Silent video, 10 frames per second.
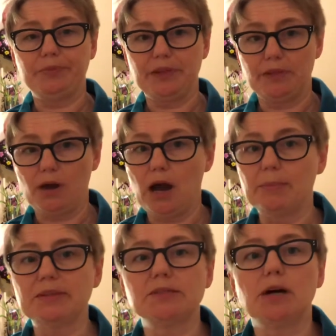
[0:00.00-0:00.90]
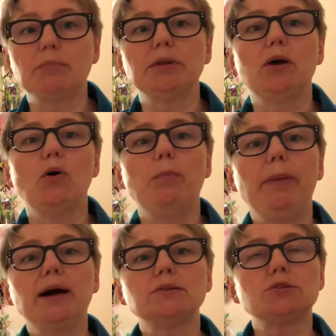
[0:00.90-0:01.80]
in the comments down below.
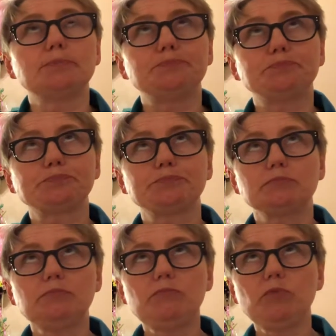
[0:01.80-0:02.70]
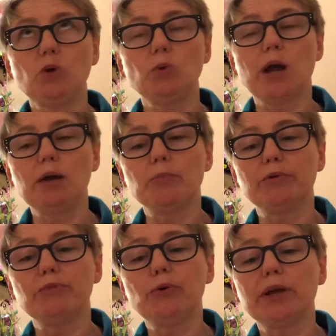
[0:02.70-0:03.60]
But what I'm
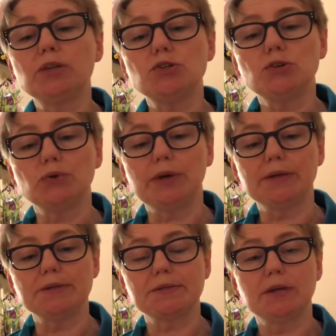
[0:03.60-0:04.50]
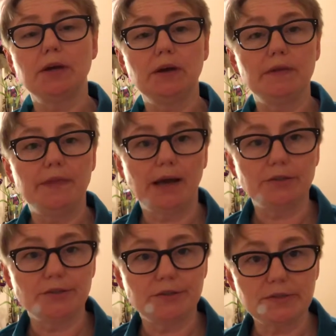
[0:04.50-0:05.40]
referring to is
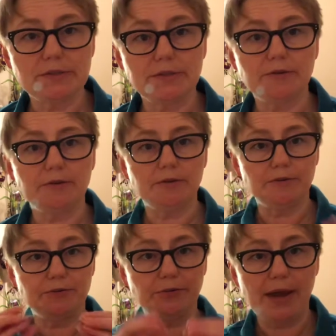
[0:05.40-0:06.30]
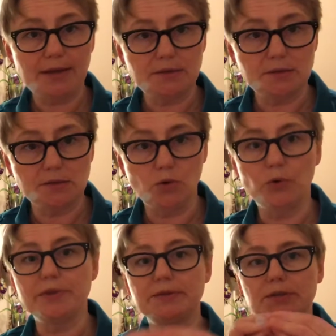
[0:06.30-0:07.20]
that this phrase
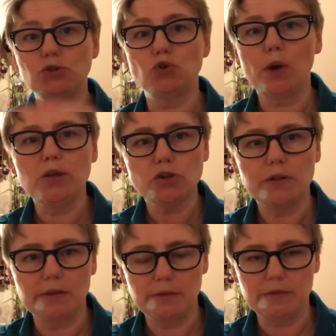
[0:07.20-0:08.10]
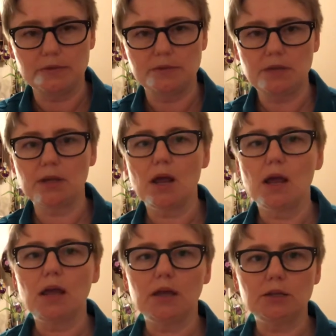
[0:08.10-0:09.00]
or the situation in the scene
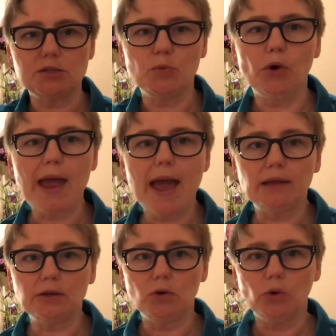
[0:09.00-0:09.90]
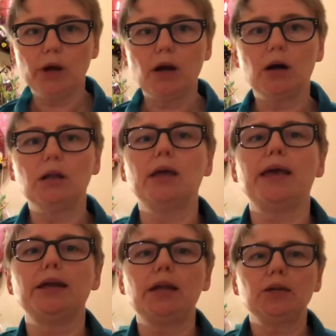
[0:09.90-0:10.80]
is more allegorical,
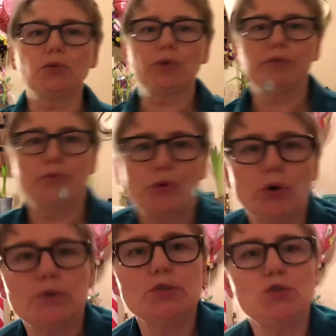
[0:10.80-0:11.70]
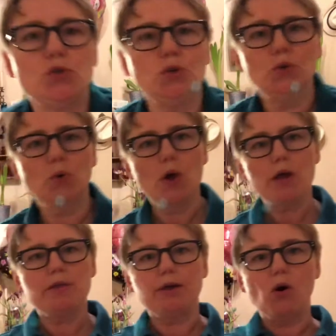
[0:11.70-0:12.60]
and it refers to
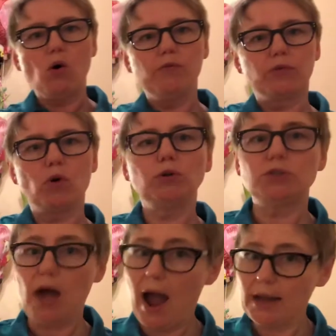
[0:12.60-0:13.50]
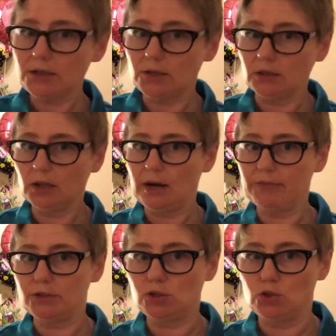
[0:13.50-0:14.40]
the overall title
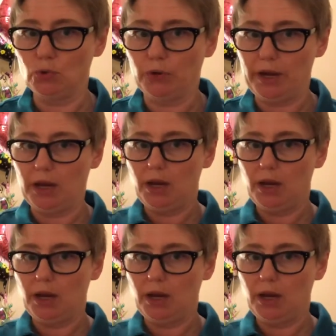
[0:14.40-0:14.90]
of the story,